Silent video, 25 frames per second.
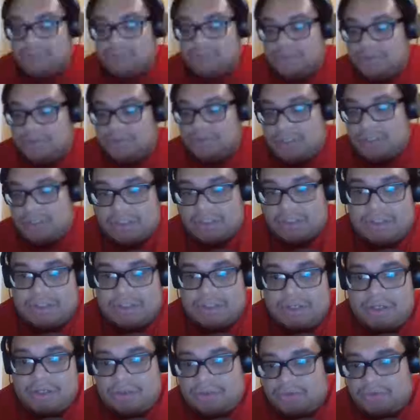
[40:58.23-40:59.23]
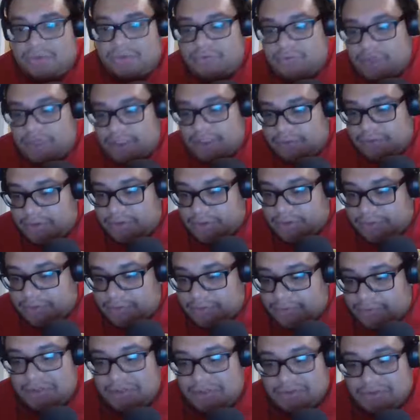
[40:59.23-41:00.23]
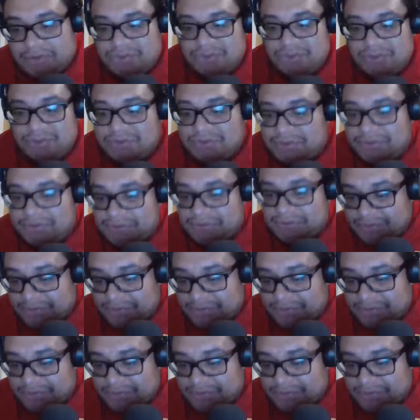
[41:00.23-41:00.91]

you're not kidding. This Valerie Lareda chick